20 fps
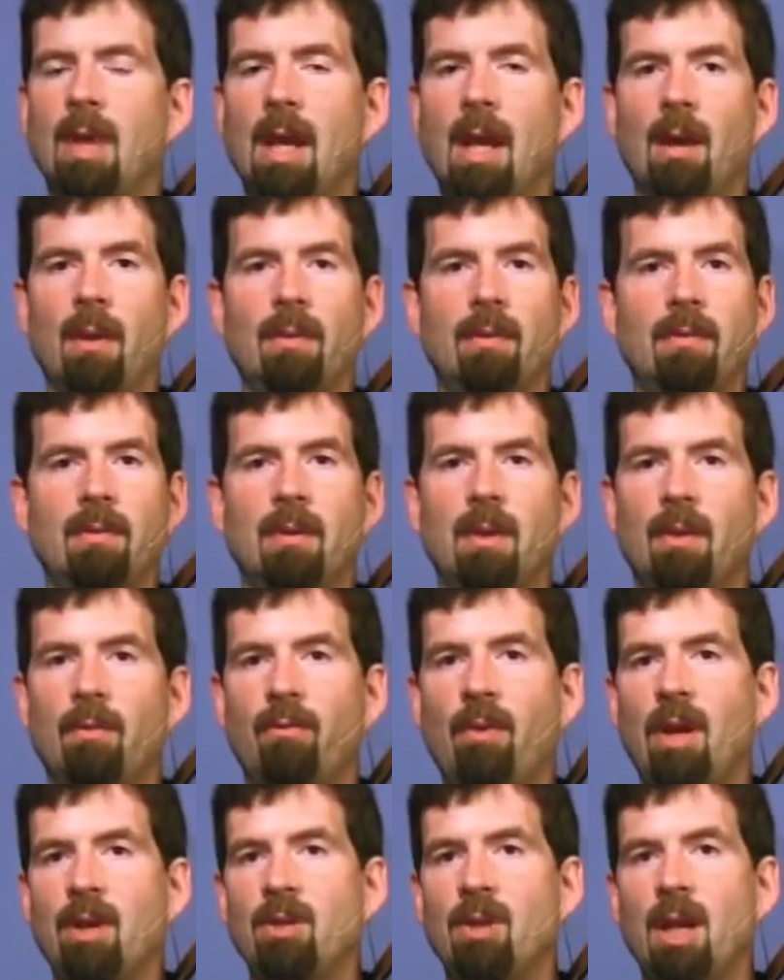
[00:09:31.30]
now,
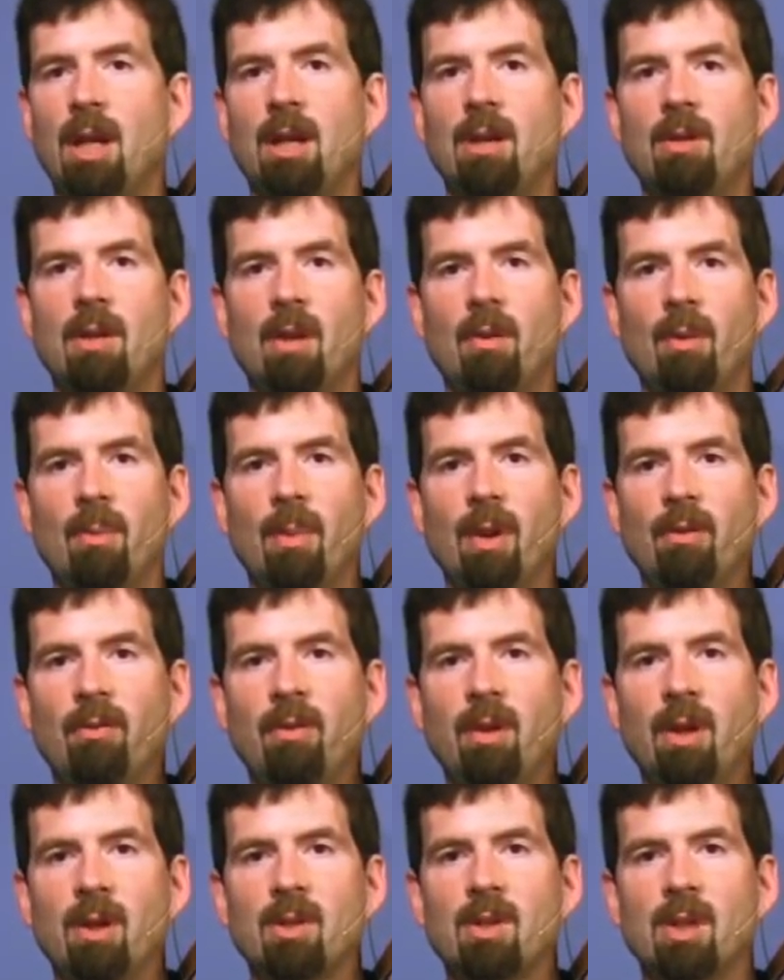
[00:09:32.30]
if I try to do that with my
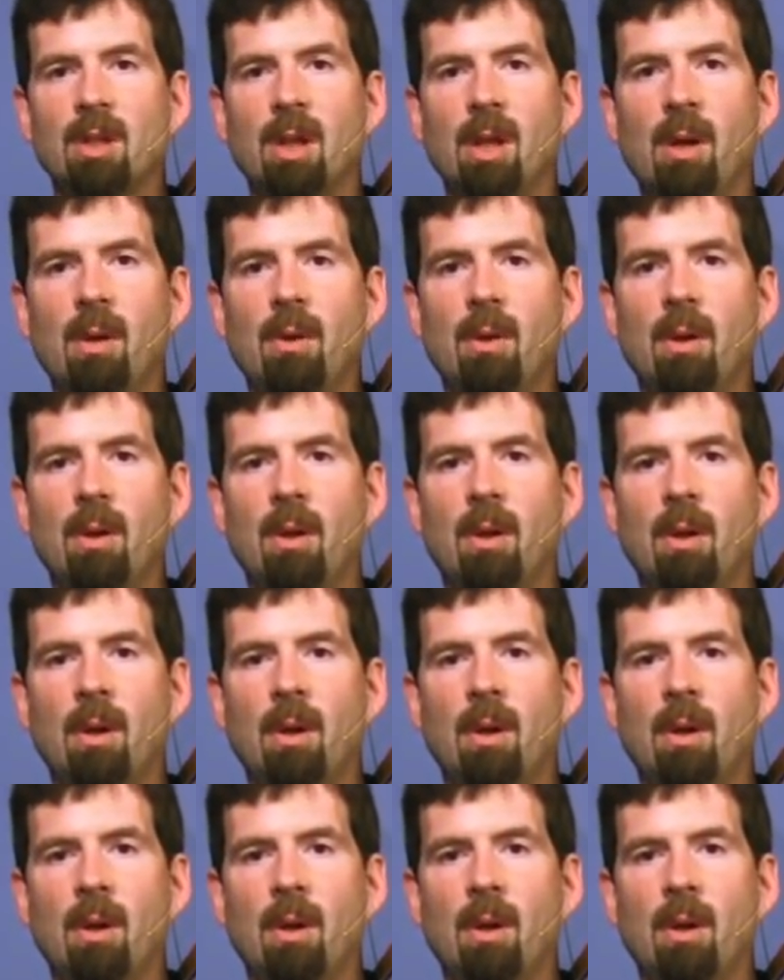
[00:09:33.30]
fingers alone,